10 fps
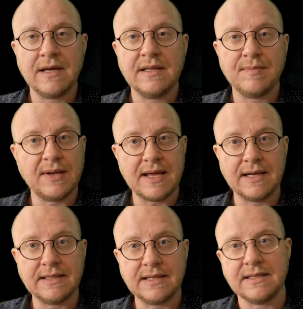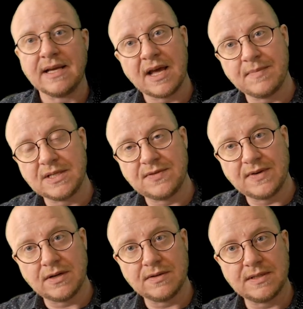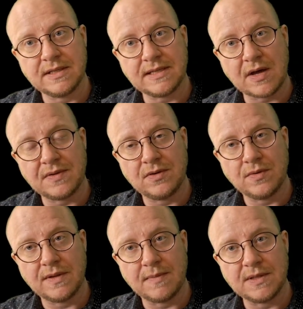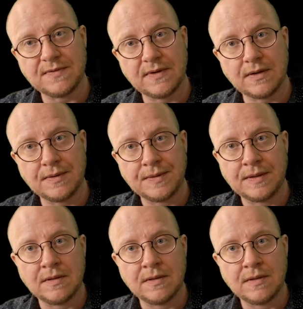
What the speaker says: the planet into hemispheres, the south and north hemisphere.